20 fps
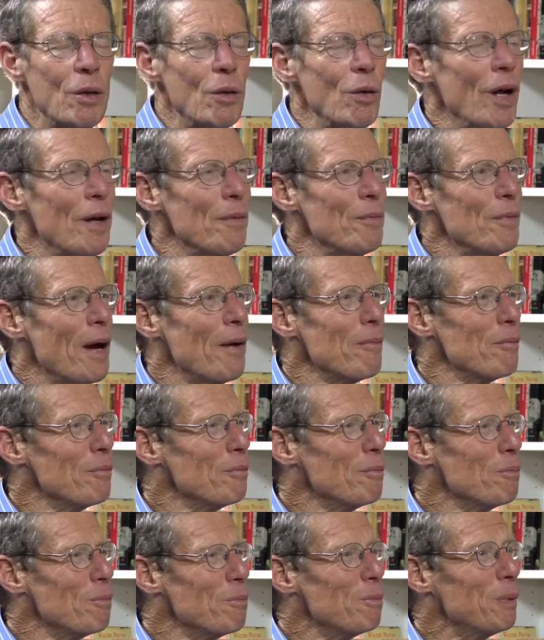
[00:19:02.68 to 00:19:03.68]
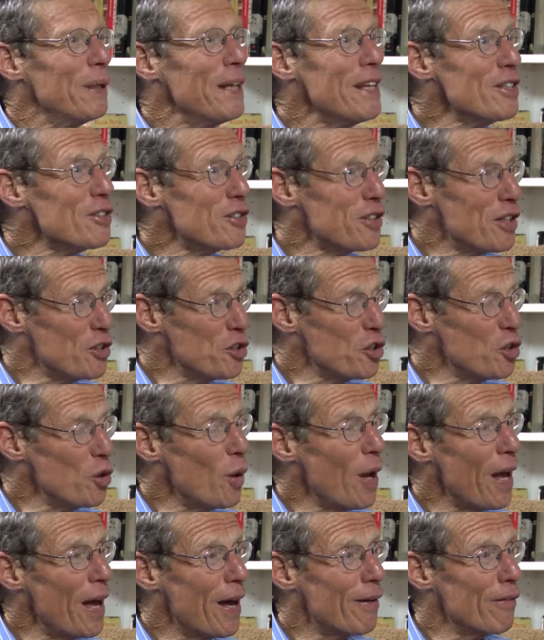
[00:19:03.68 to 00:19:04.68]
I'm, I'm pleased that
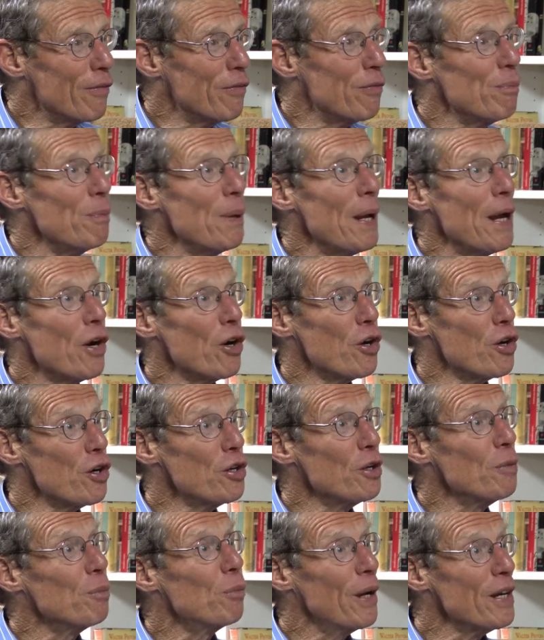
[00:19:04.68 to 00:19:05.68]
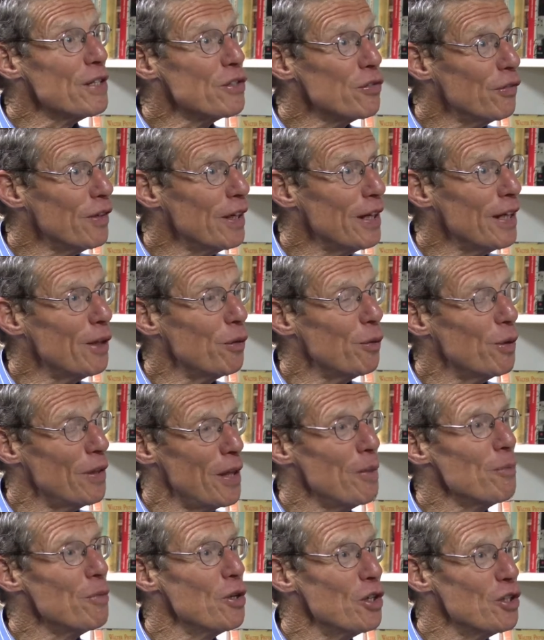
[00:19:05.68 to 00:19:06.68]
you have paired breastfeeding with
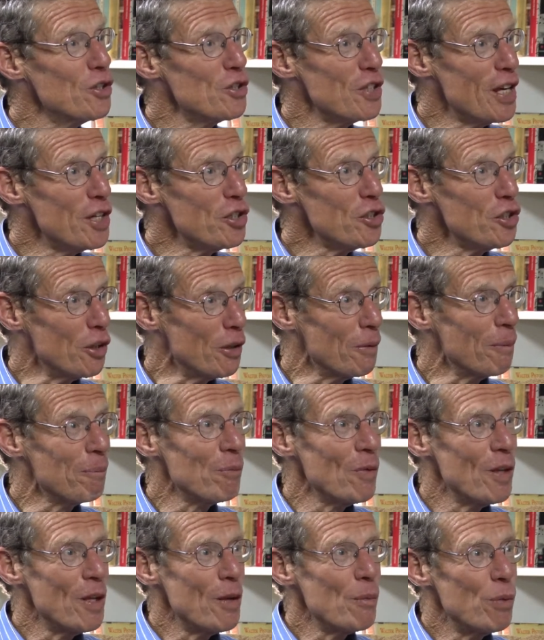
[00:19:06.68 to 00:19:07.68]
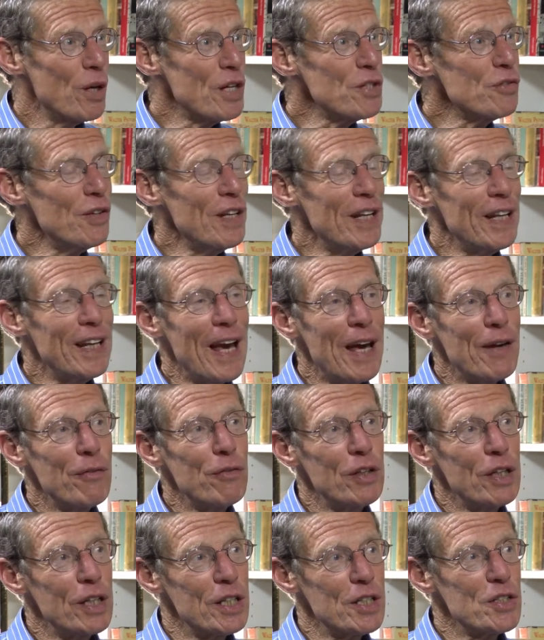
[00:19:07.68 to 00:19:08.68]
immunization. Breastfeeding
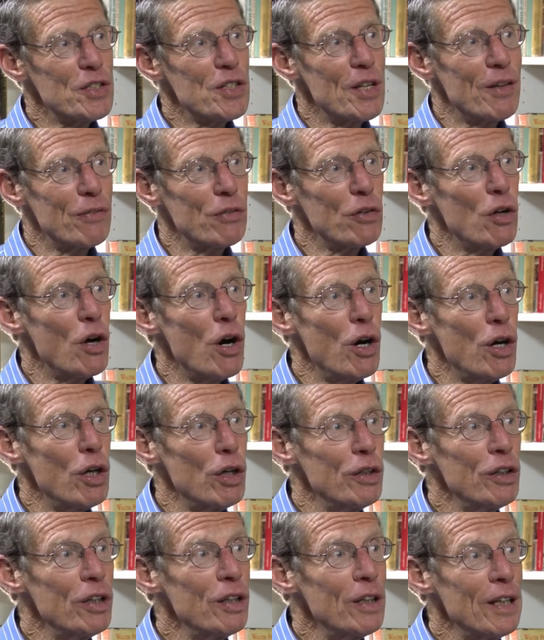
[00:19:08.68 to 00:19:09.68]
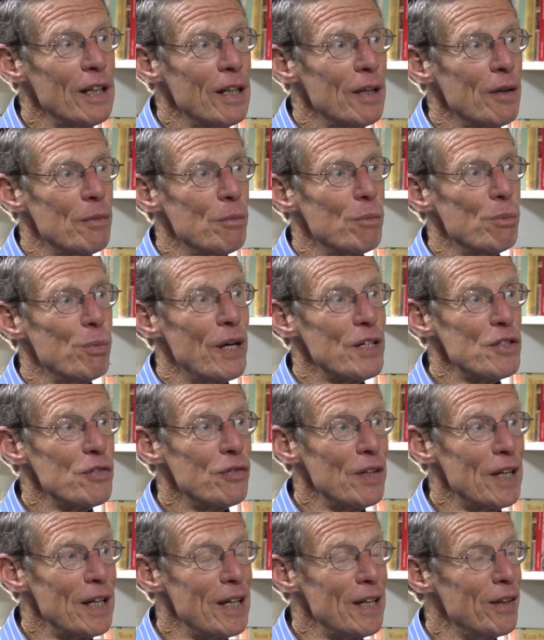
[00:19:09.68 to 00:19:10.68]
advocates have called
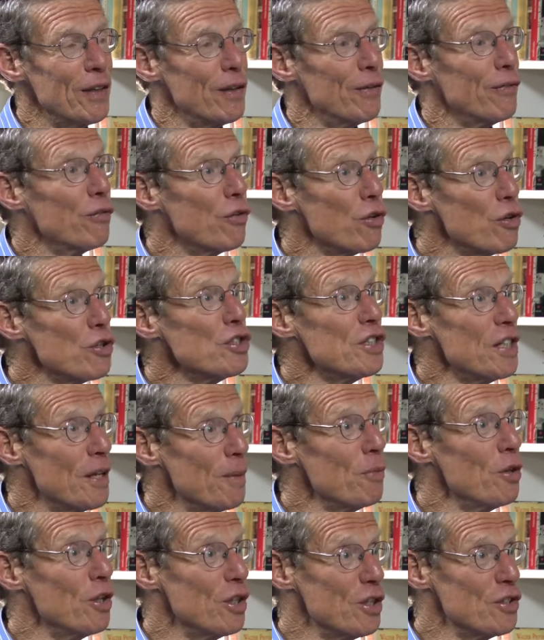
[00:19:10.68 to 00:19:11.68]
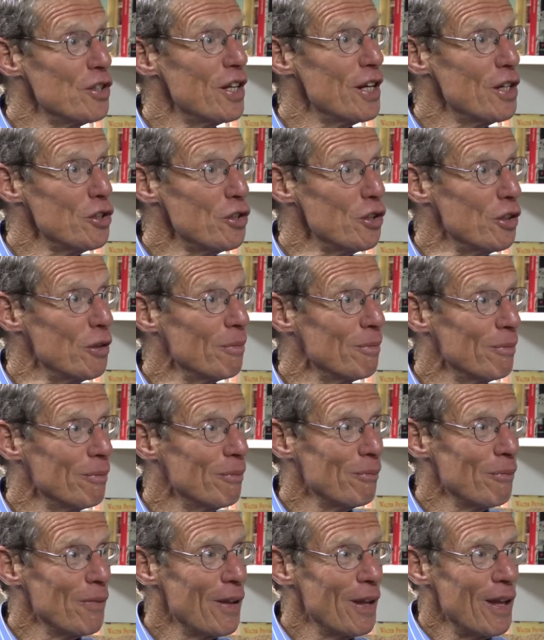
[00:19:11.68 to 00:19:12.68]
breastfeeding the first immunization.
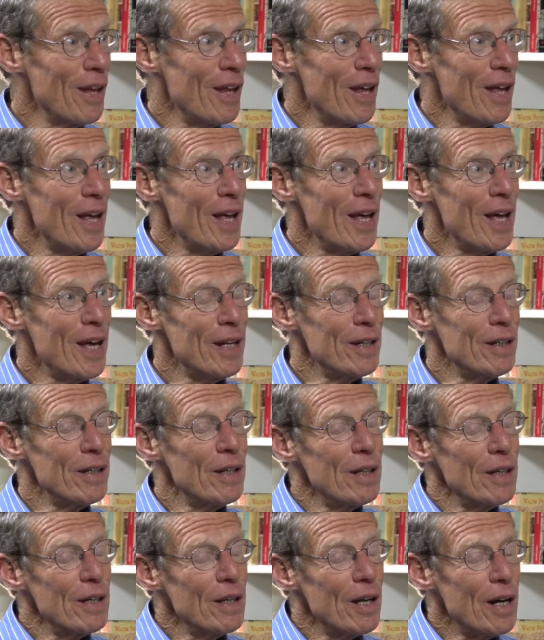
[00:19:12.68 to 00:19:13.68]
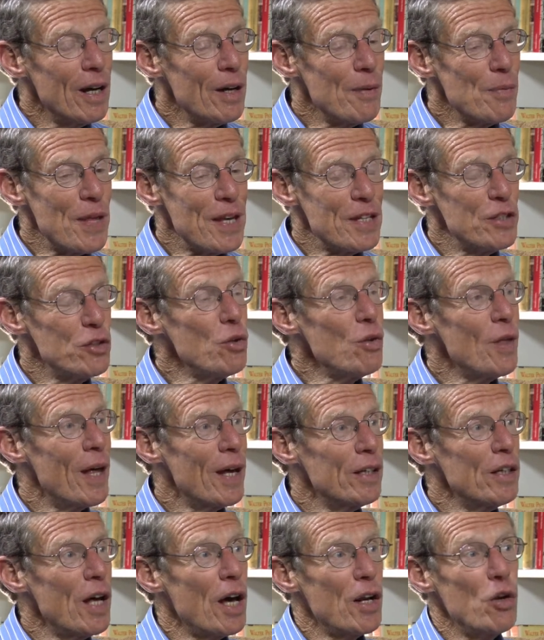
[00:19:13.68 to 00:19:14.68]
Oh. And uh, they do
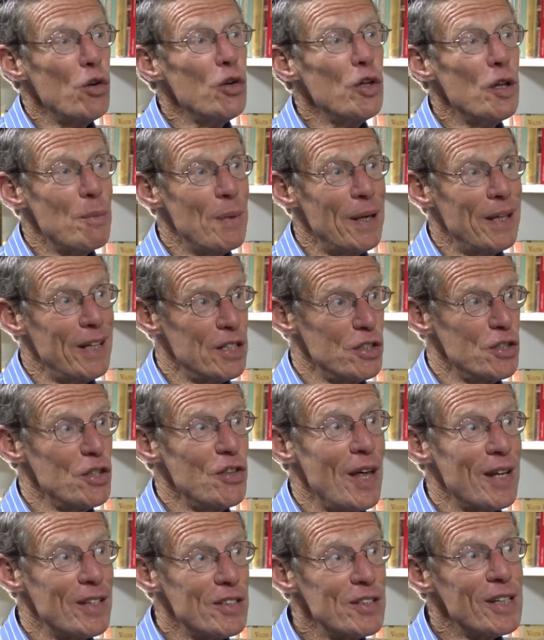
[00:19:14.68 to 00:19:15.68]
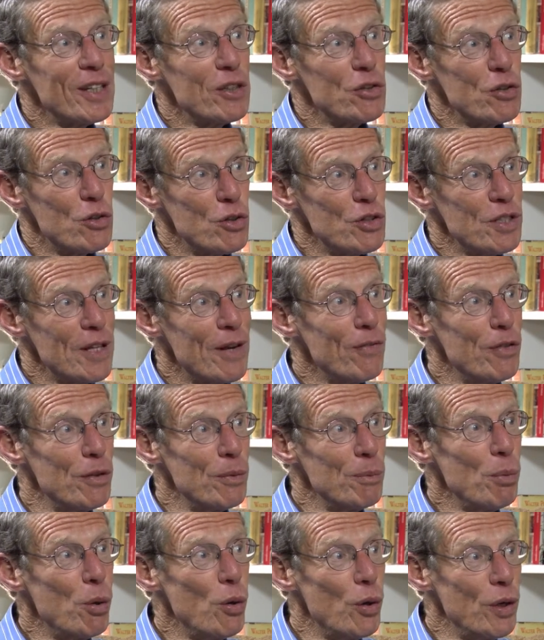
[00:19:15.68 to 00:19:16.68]
that not only because of that six or
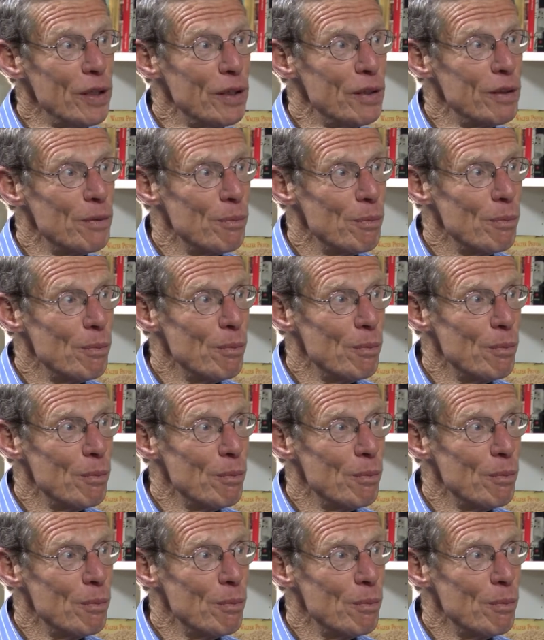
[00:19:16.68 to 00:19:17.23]
seven point